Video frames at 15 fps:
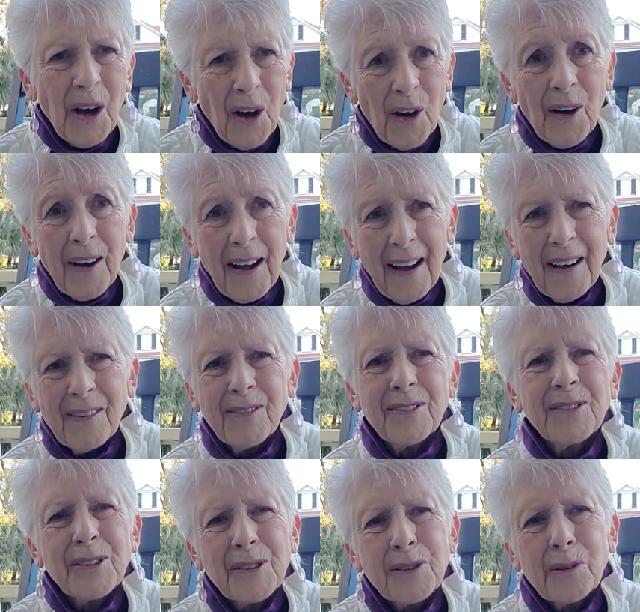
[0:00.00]
on
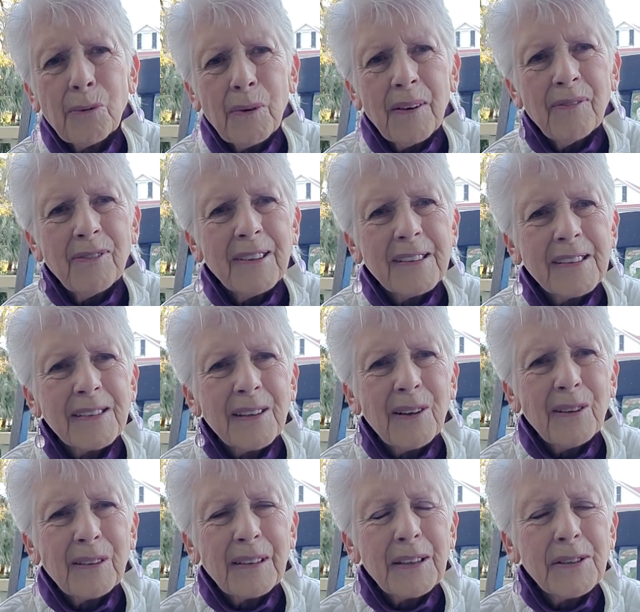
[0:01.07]
average a square foot
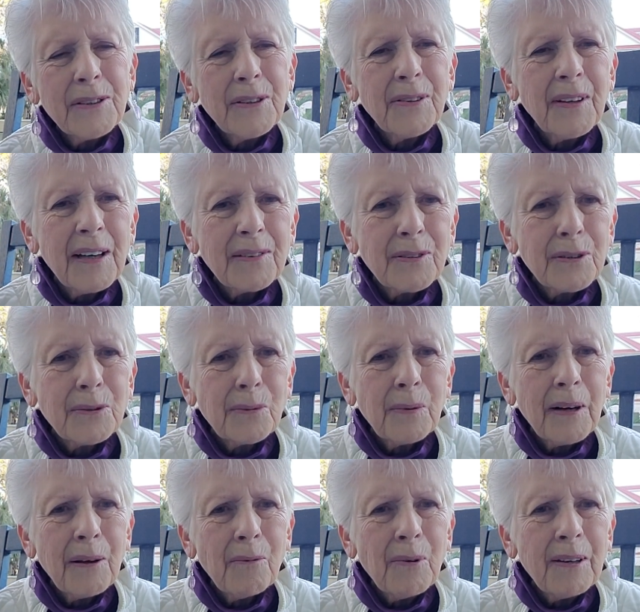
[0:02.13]
sold in
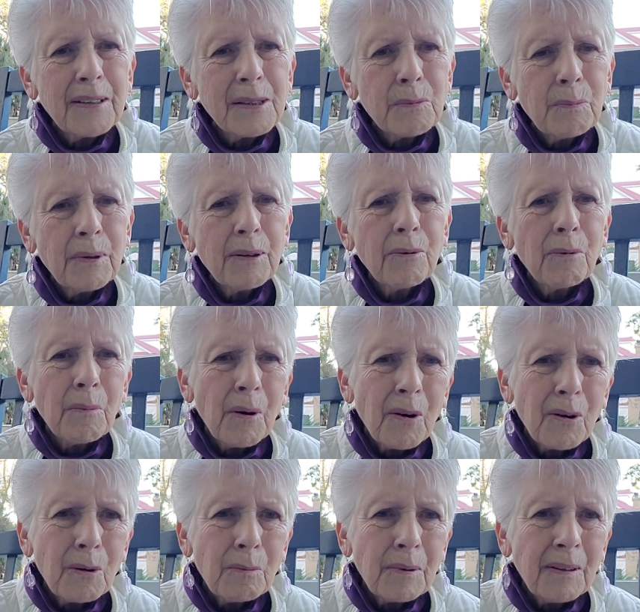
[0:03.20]
2021. It's pretty
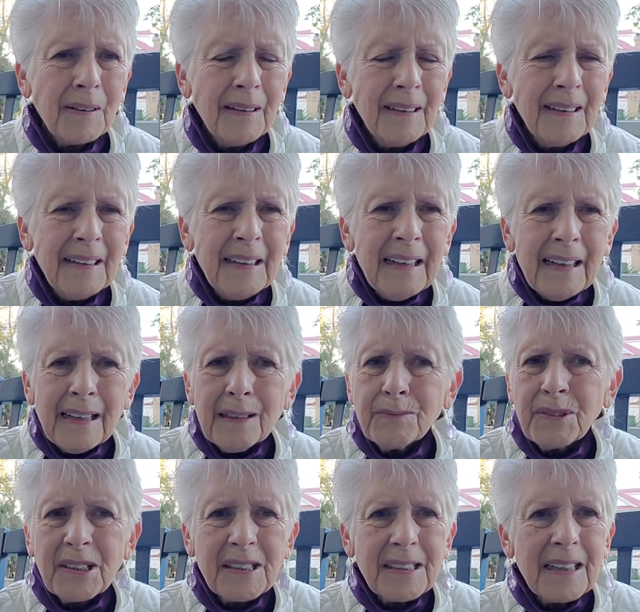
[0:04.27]
remarkable. I'm
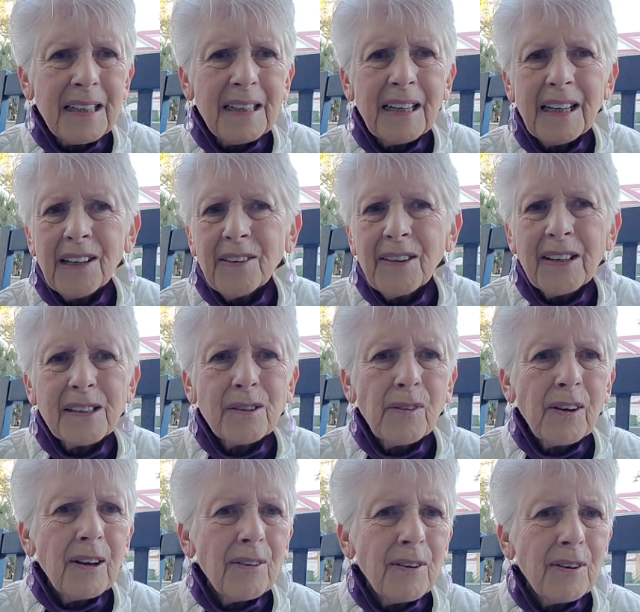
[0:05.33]
just sending you this for
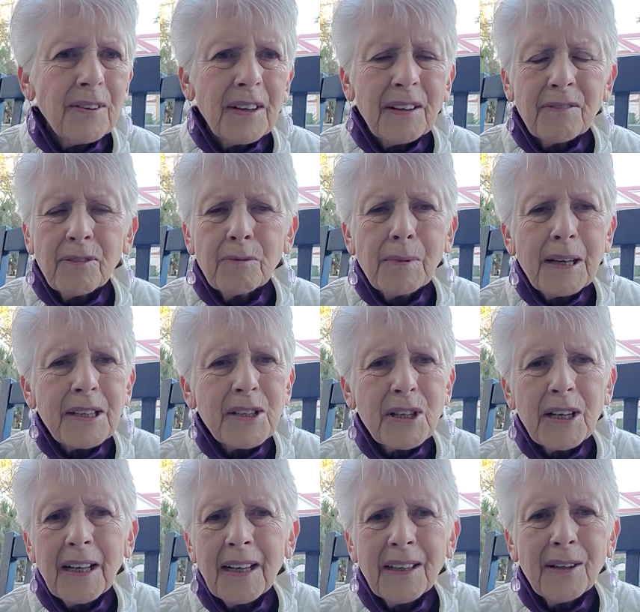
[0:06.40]
your own
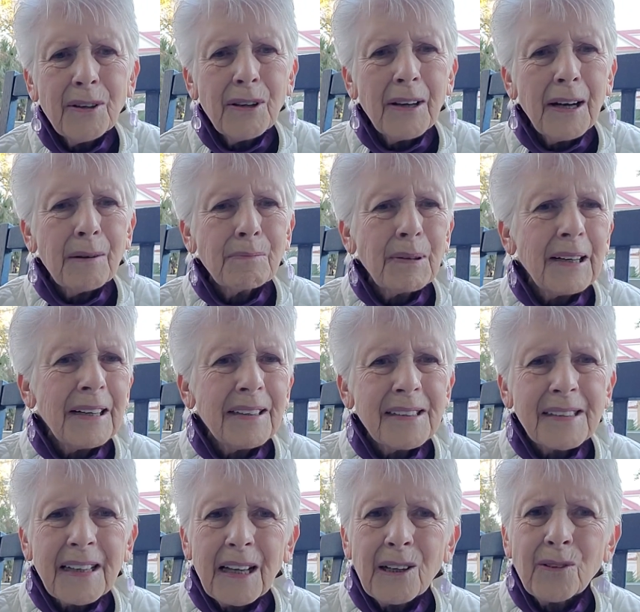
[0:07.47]
information. I know you're not planning to
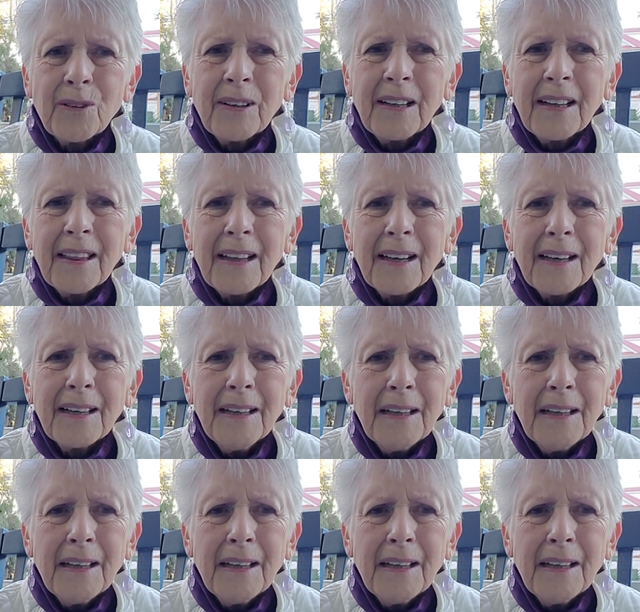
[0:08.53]
sell or anything.